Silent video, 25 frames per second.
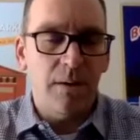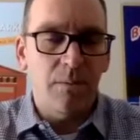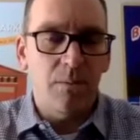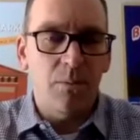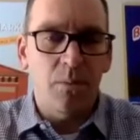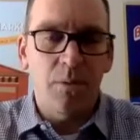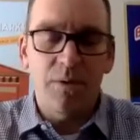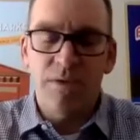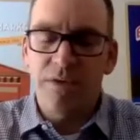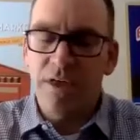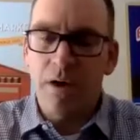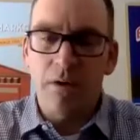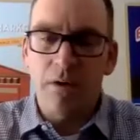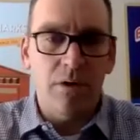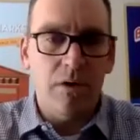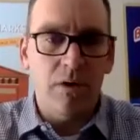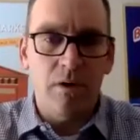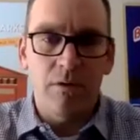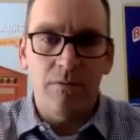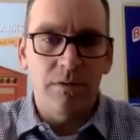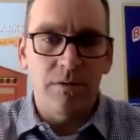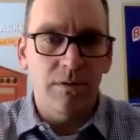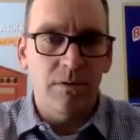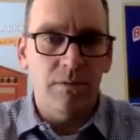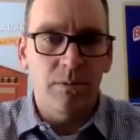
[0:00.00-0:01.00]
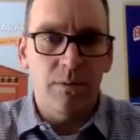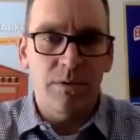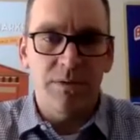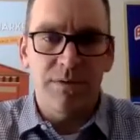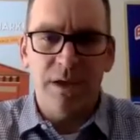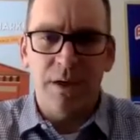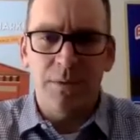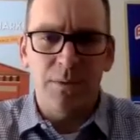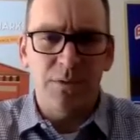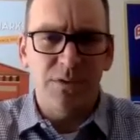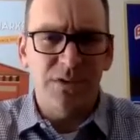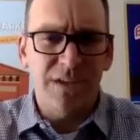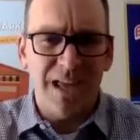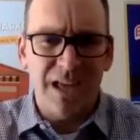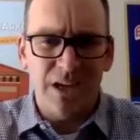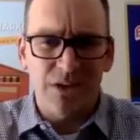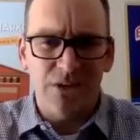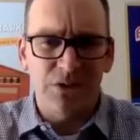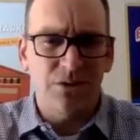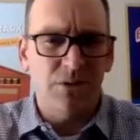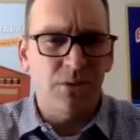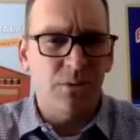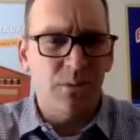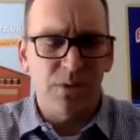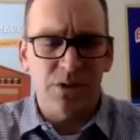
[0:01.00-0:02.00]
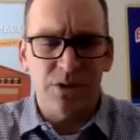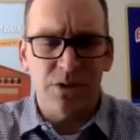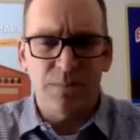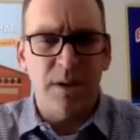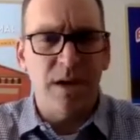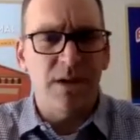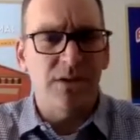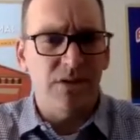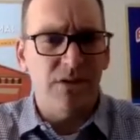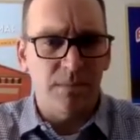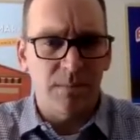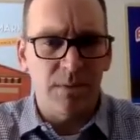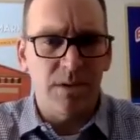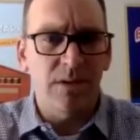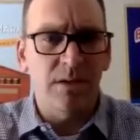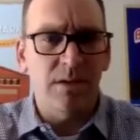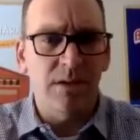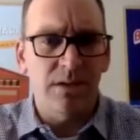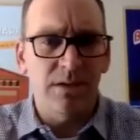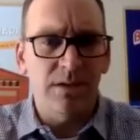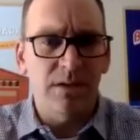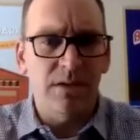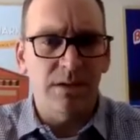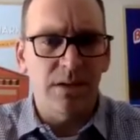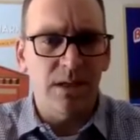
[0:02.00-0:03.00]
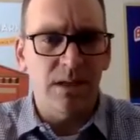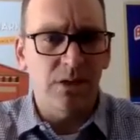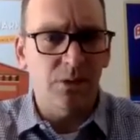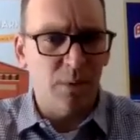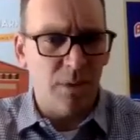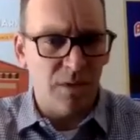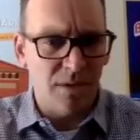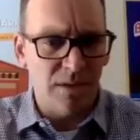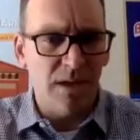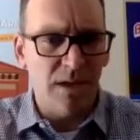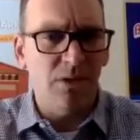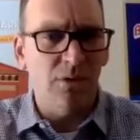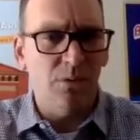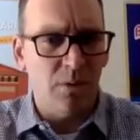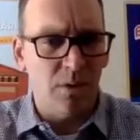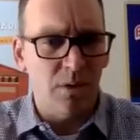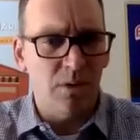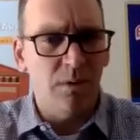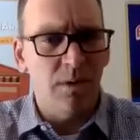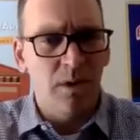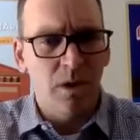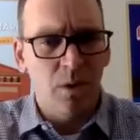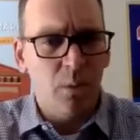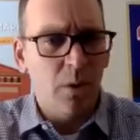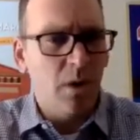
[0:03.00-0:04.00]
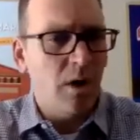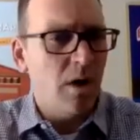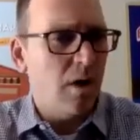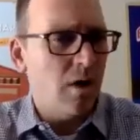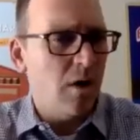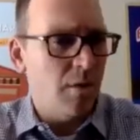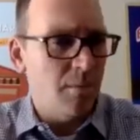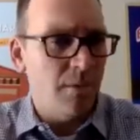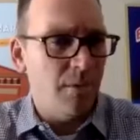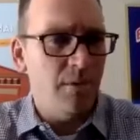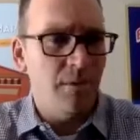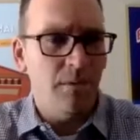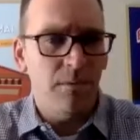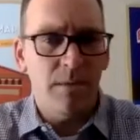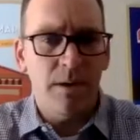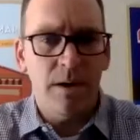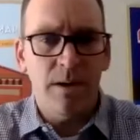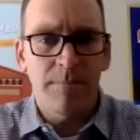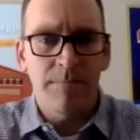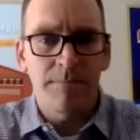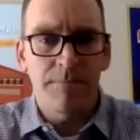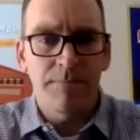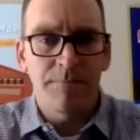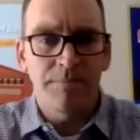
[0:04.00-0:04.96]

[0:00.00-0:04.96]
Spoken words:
without COVID, without those extra responsibilities and things, when things were calmer, right?